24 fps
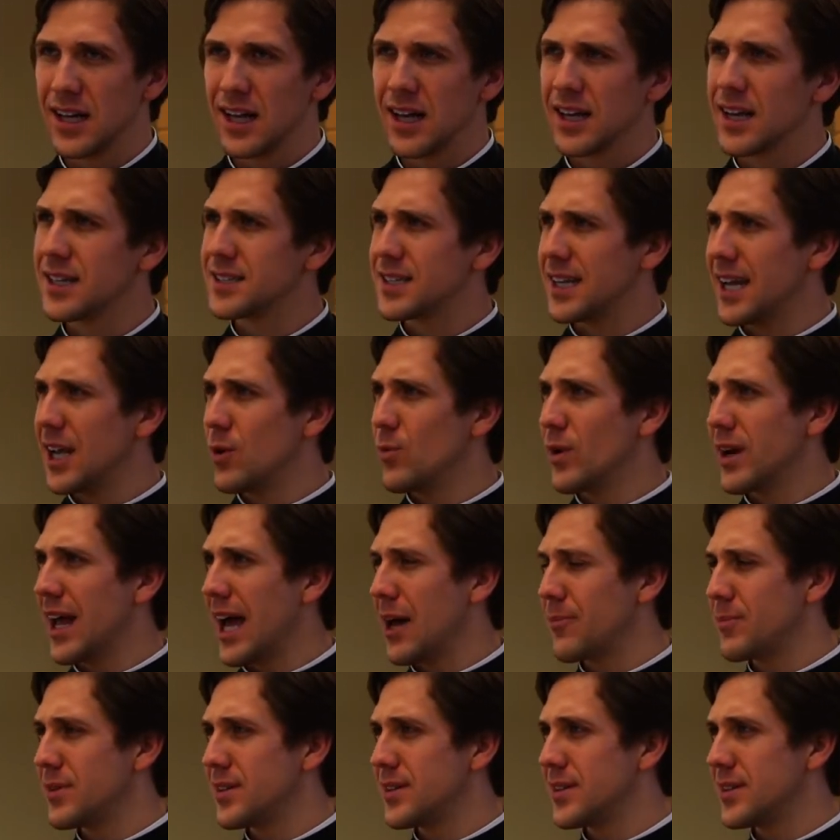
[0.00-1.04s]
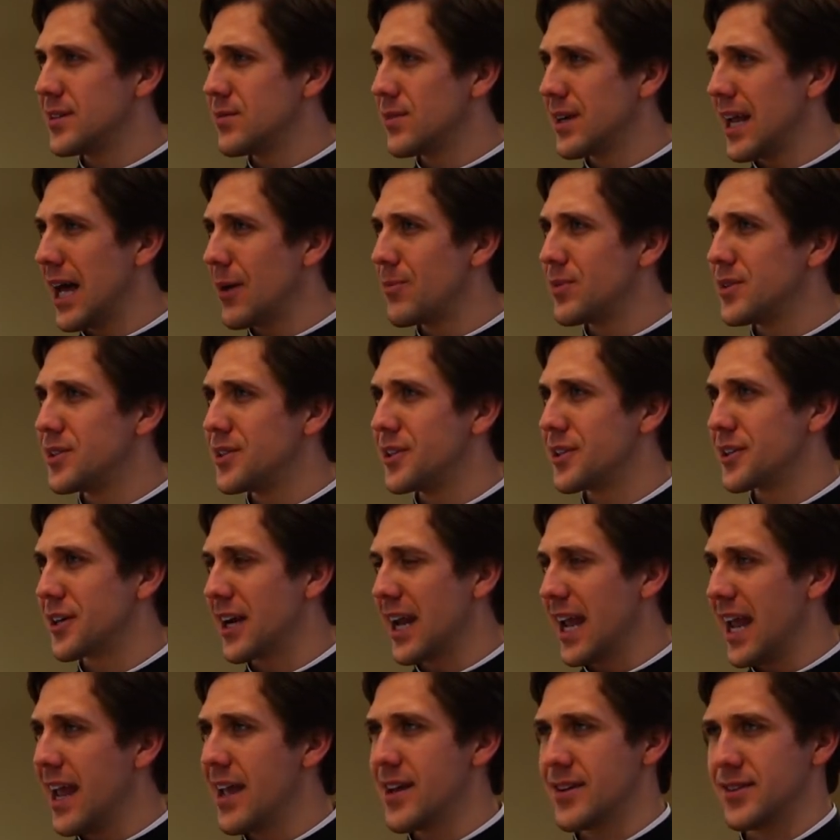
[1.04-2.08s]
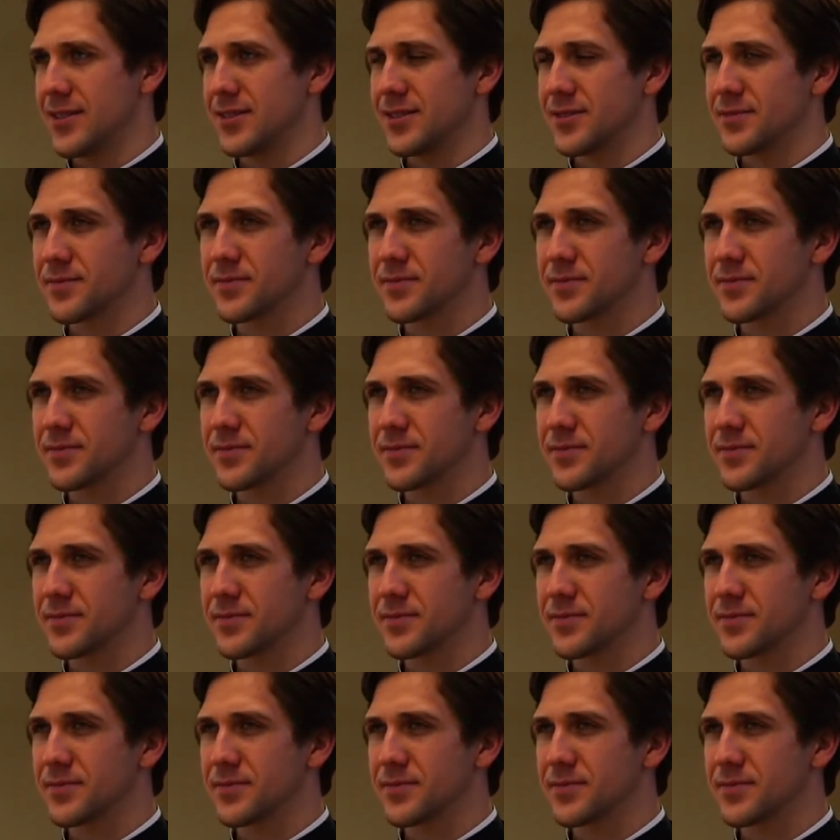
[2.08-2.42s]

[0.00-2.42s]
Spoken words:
I said, hey, what happened to your hands?